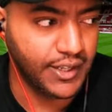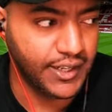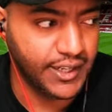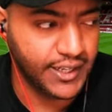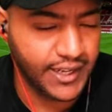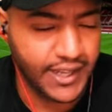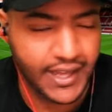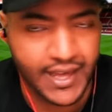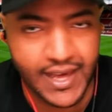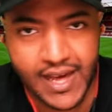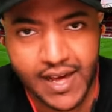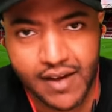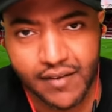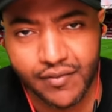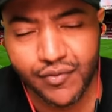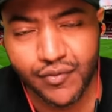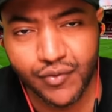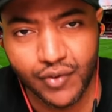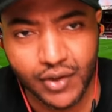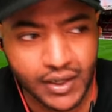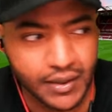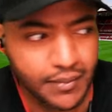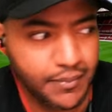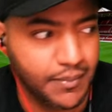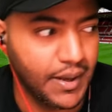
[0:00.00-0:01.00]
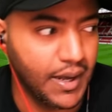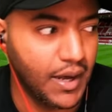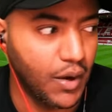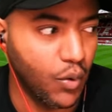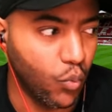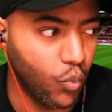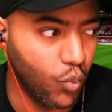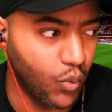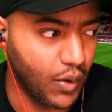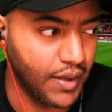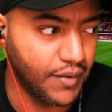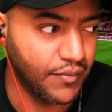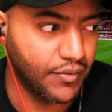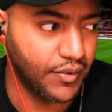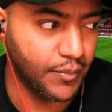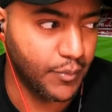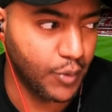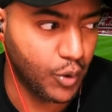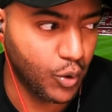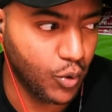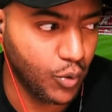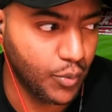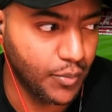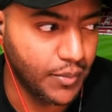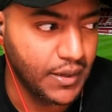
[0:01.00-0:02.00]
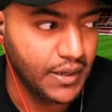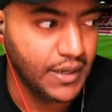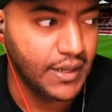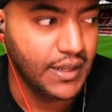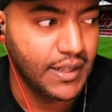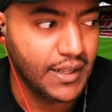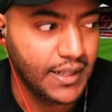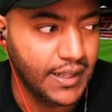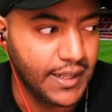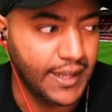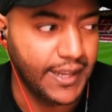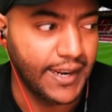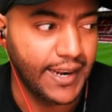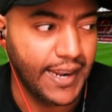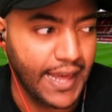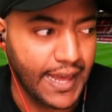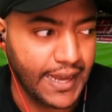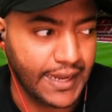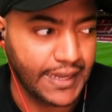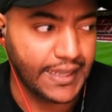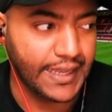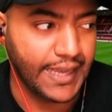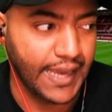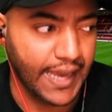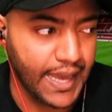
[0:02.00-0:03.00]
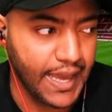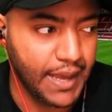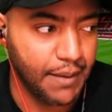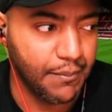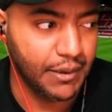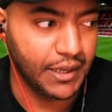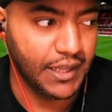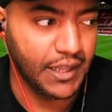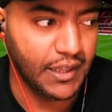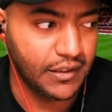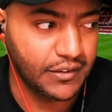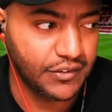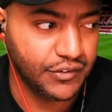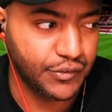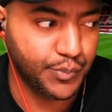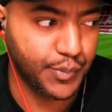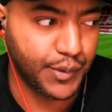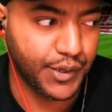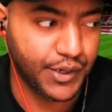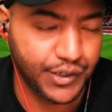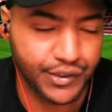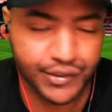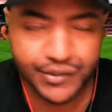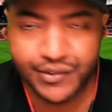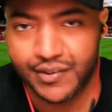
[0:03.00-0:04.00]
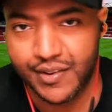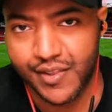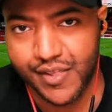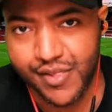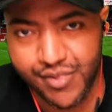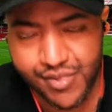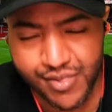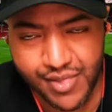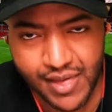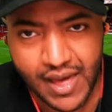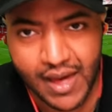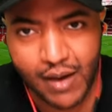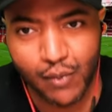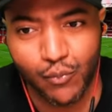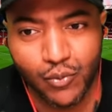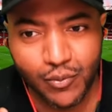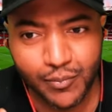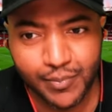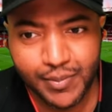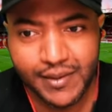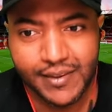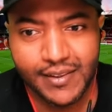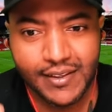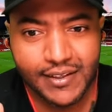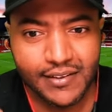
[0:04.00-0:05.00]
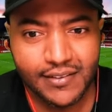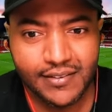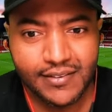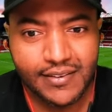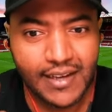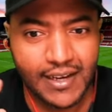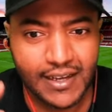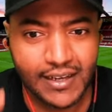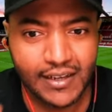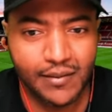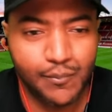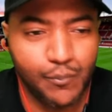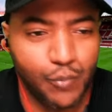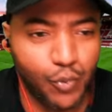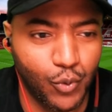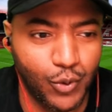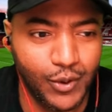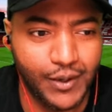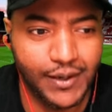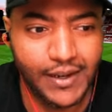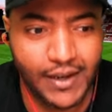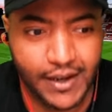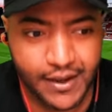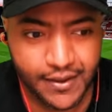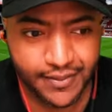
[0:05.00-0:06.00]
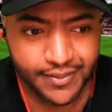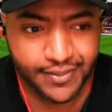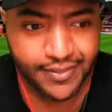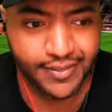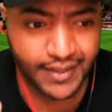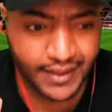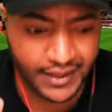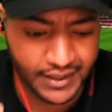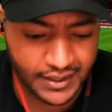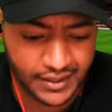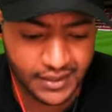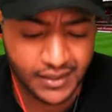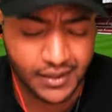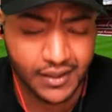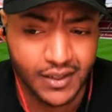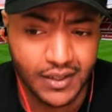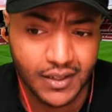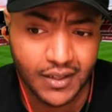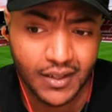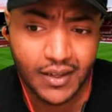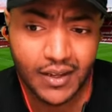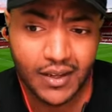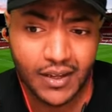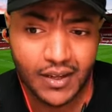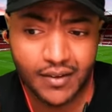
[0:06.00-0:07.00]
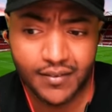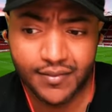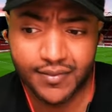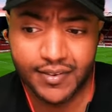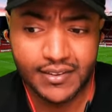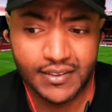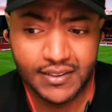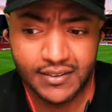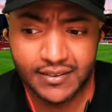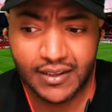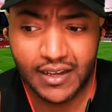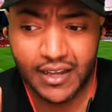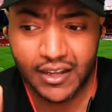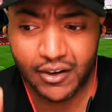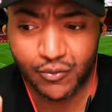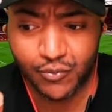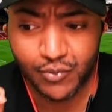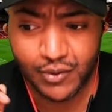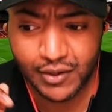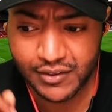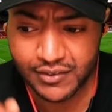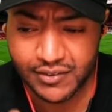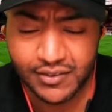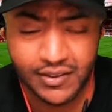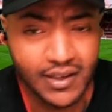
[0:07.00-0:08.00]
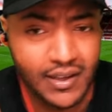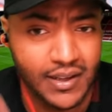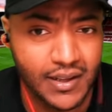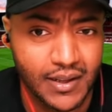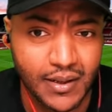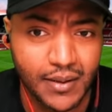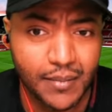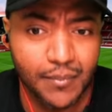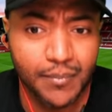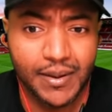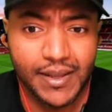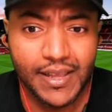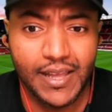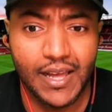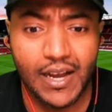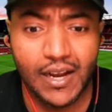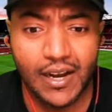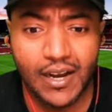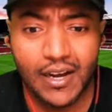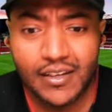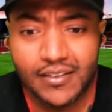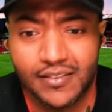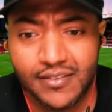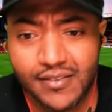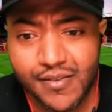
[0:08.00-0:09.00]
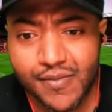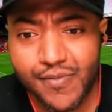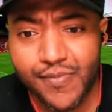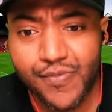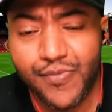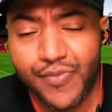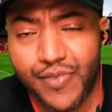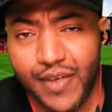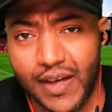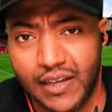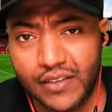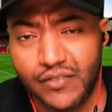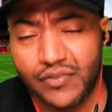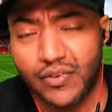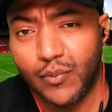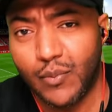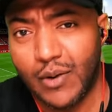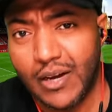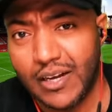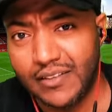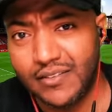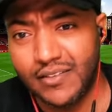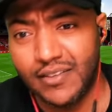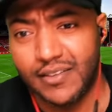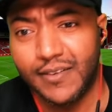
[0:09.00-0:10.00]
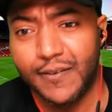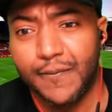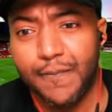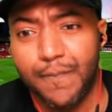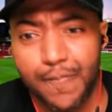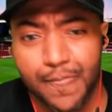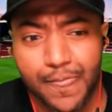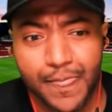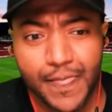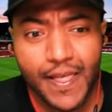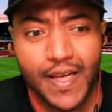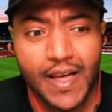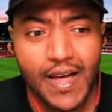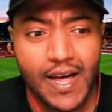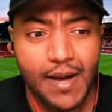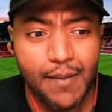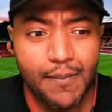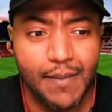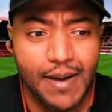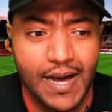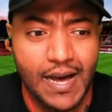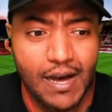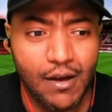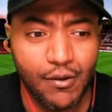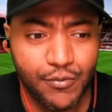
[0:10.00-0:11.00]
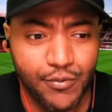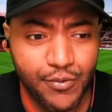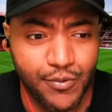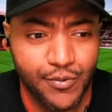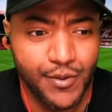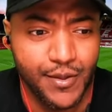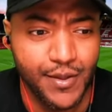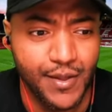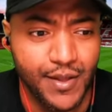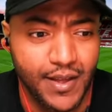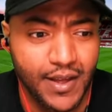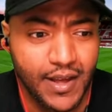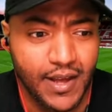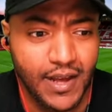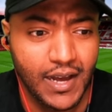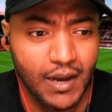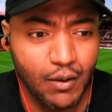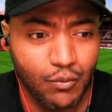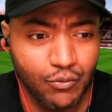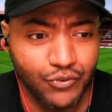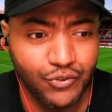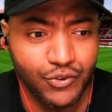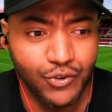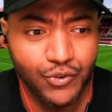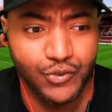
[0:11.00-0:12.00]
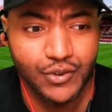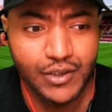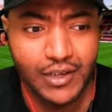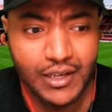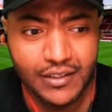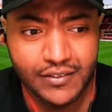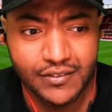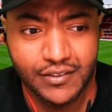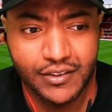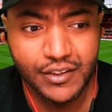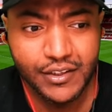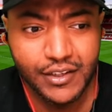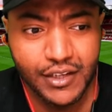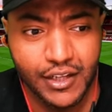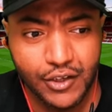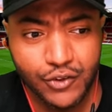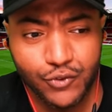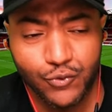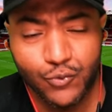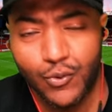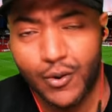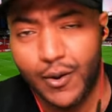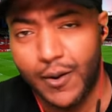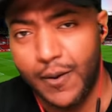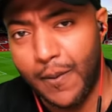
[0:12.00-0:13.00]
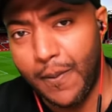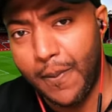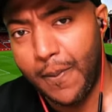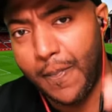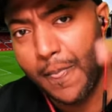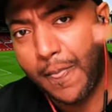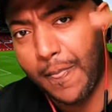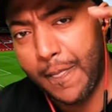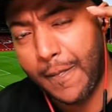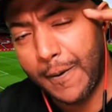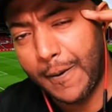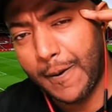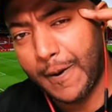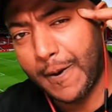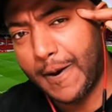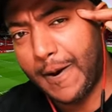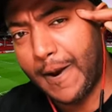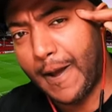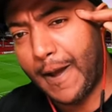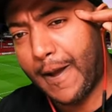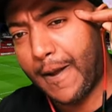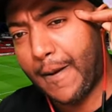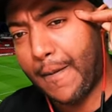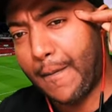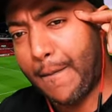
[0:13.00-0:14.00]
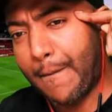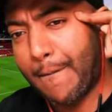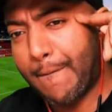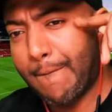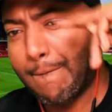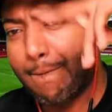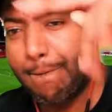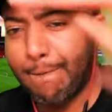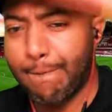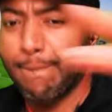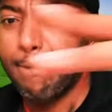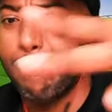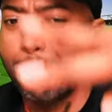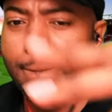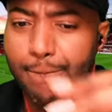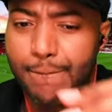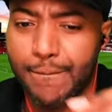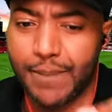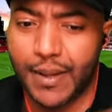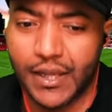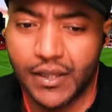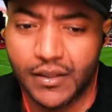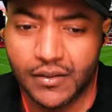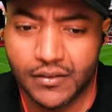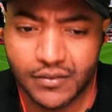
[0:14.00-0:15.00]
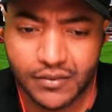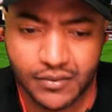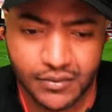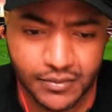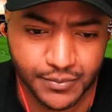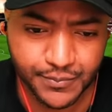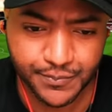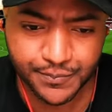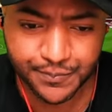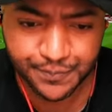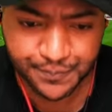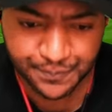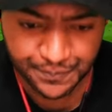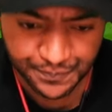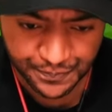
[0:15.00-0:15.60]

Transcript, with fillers: and then they have Fulham away from home. And that game against Spurs, that will be the deciding point, I think, uh, for the title race. But yeah, guys, Thanks for watching. I'm out. I will see you guys in the next one. Good night. Peace.